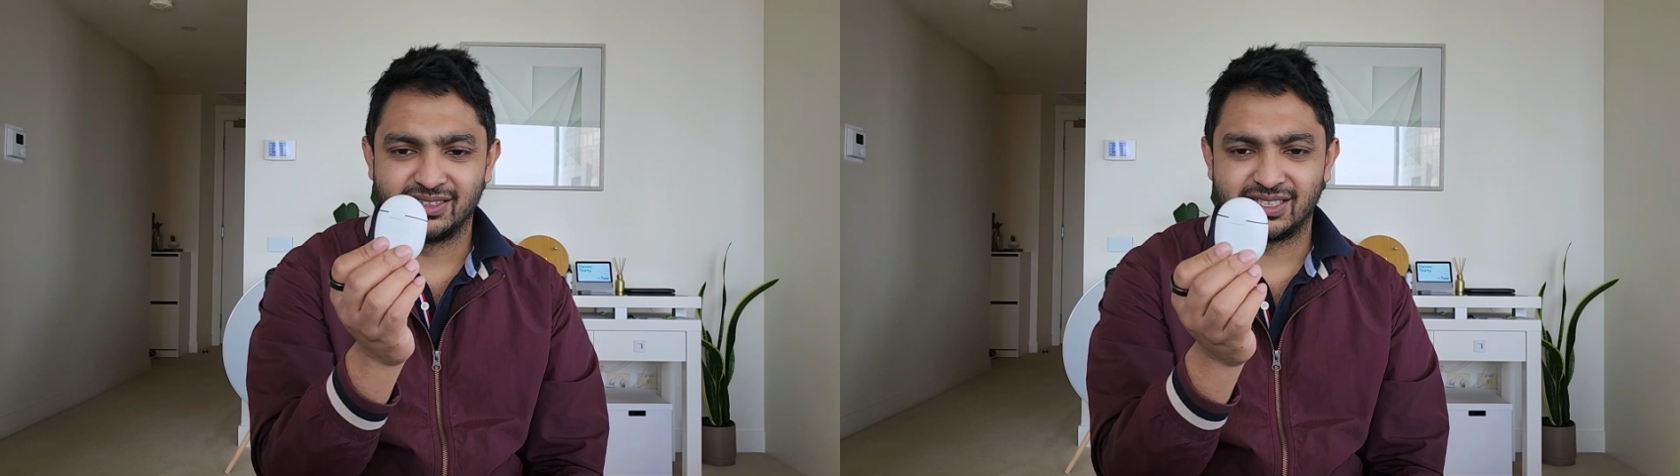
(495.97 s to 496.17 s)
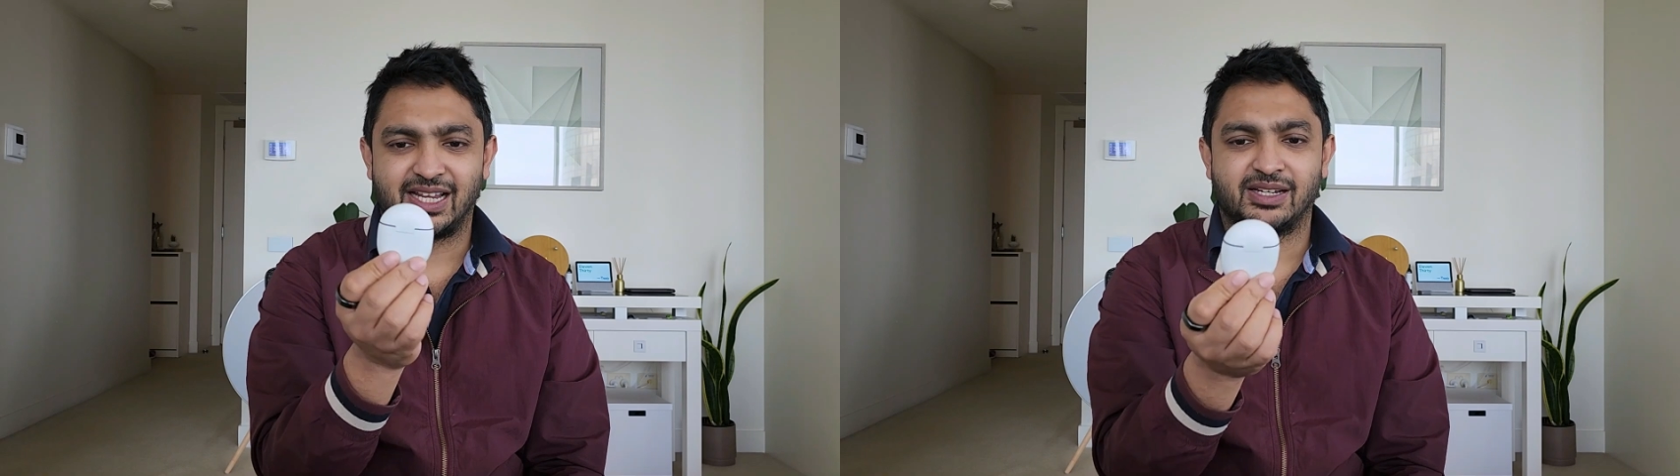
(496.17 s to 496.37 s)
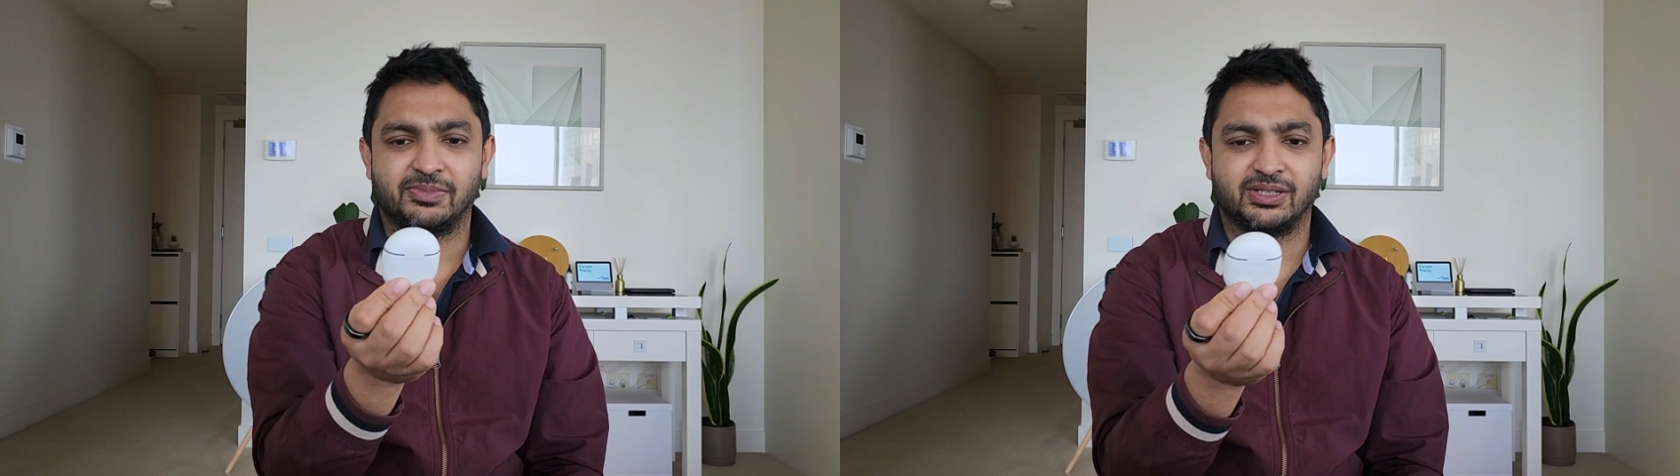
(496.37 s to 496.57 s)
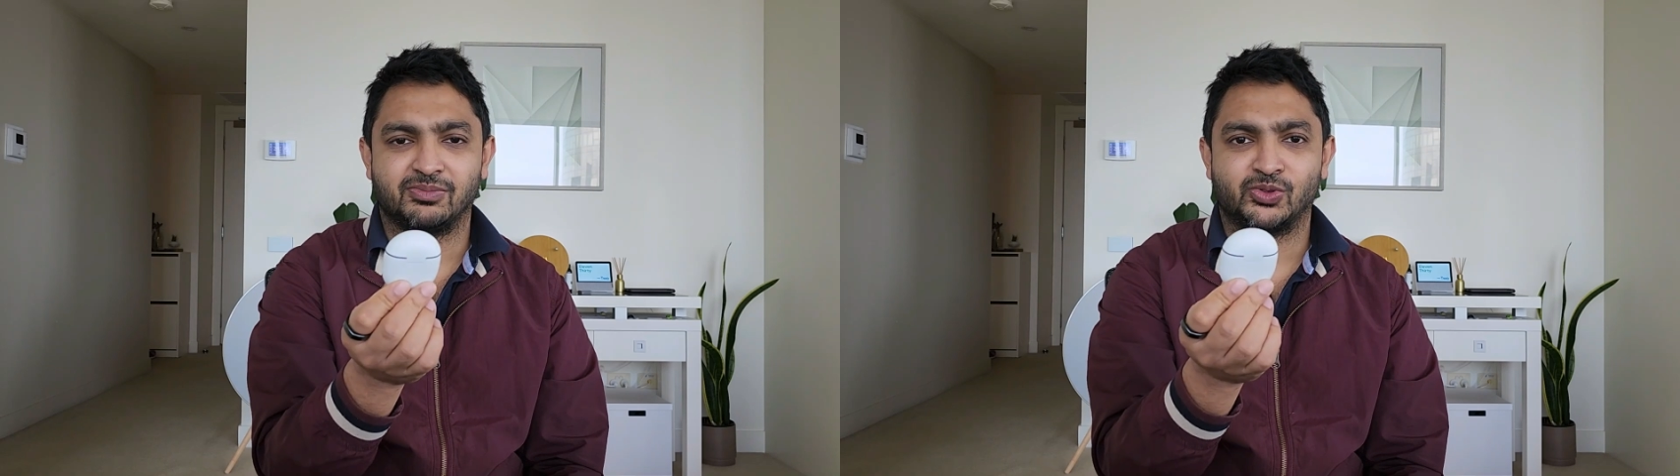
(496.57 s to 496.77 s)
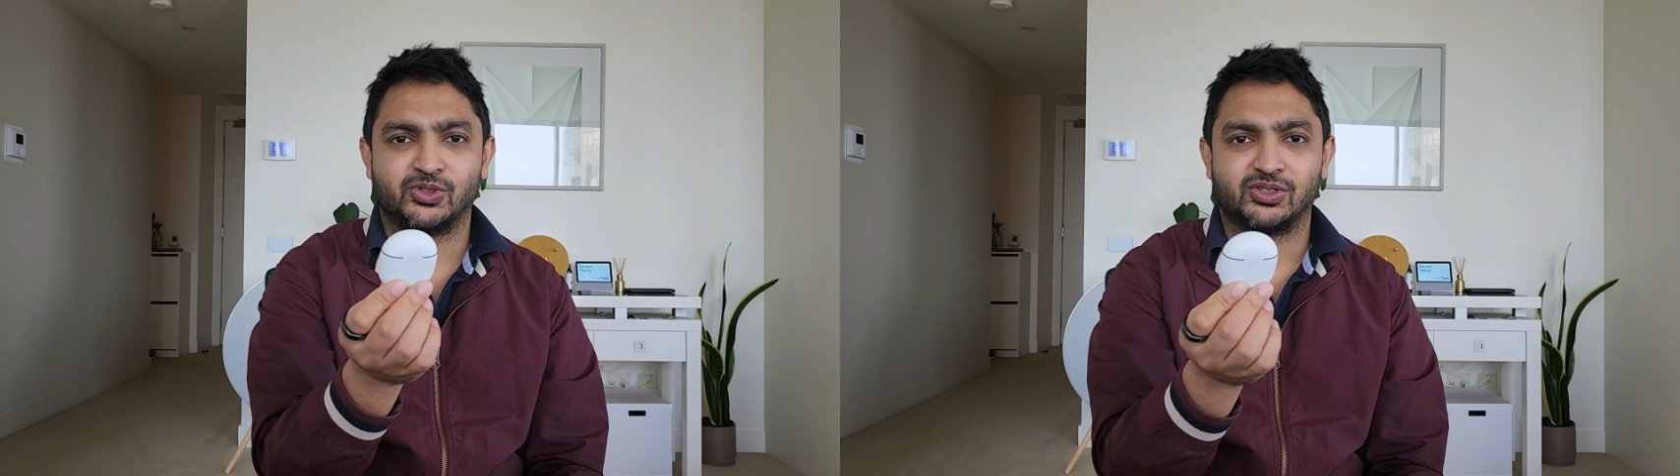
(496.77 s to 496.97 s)
stained a bit
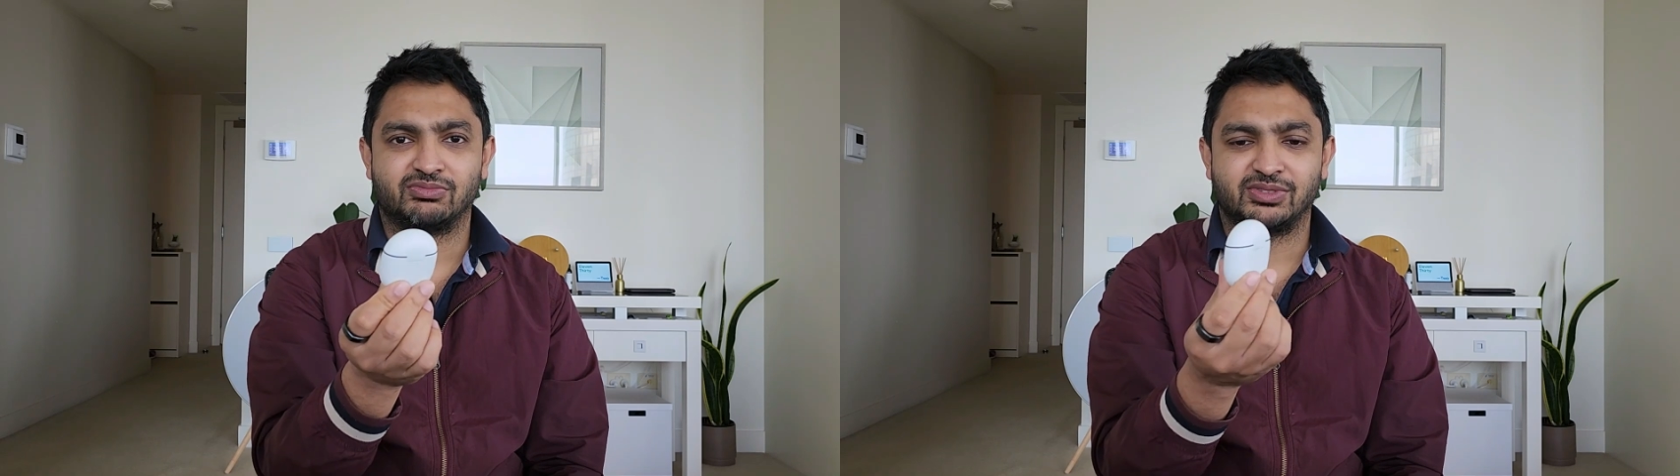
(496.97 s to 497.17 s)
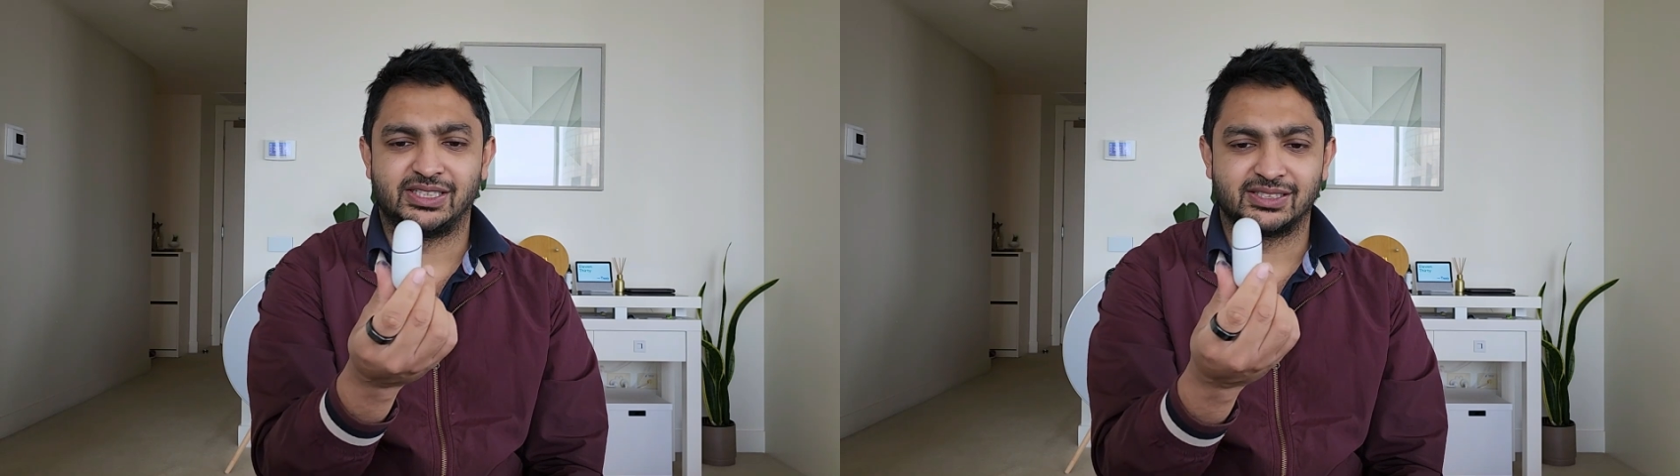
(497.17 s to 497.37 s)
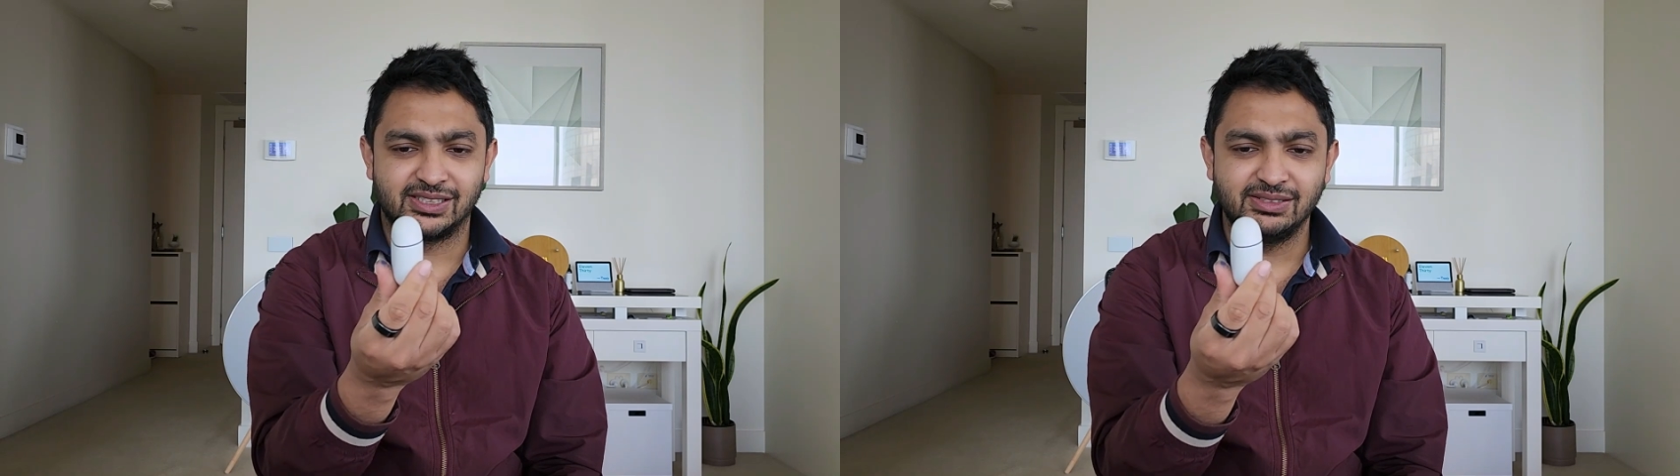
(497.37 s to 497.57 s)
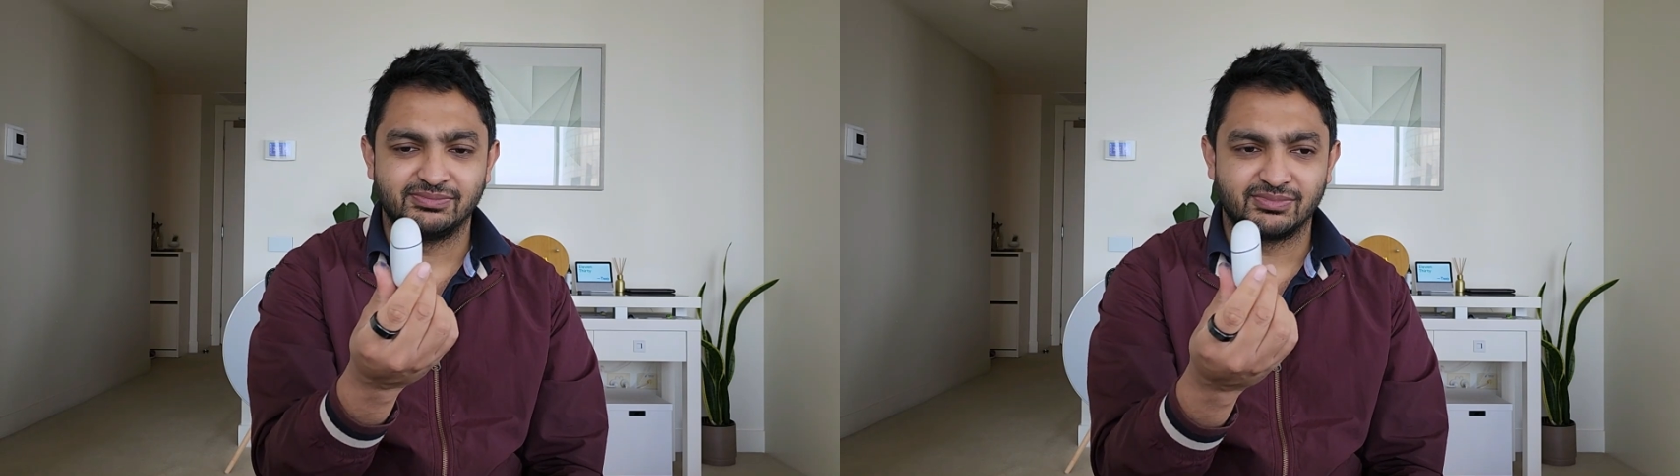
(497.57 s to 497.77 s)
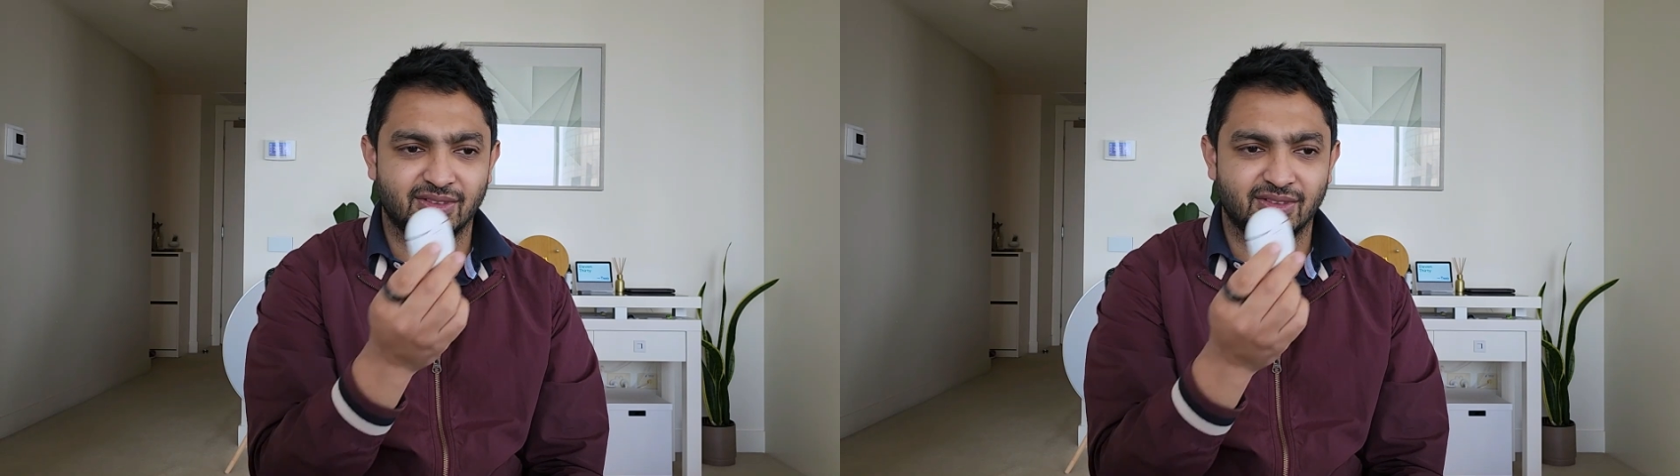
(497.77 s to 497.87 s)
more easily